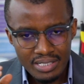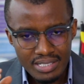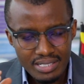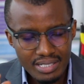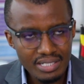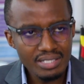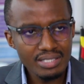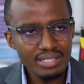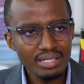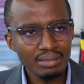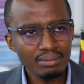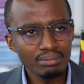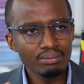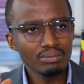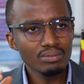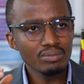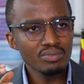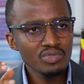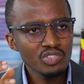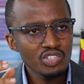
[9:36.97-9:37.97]
insisting
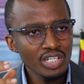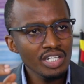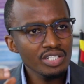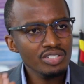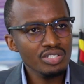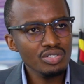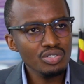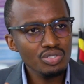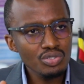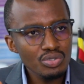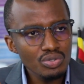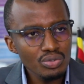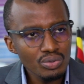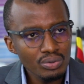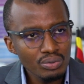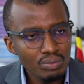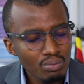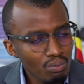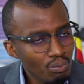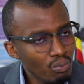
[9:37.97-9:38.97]
judges
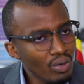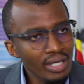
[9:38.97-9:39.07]
should,